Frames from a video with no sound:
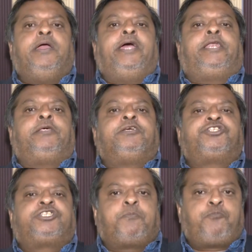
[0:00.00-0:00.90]
it
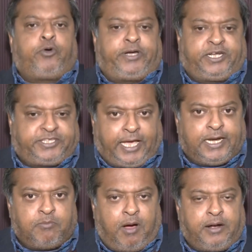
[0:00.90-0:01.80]
supported
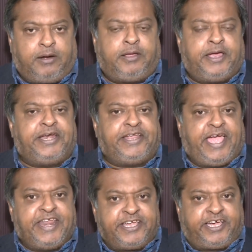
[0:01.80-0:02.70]
Taliban, it
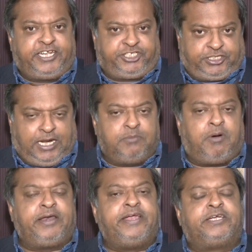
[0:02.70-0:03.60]
encouraged
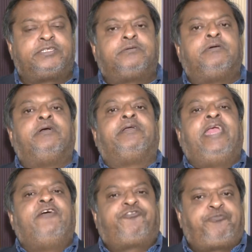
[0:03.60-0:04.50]
Taliban, it
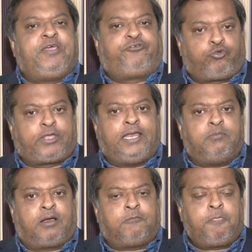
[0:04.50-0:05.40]
gave space to
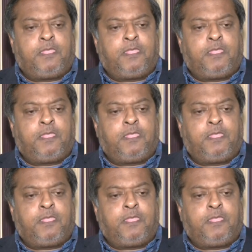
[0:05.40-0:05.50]
Taliban.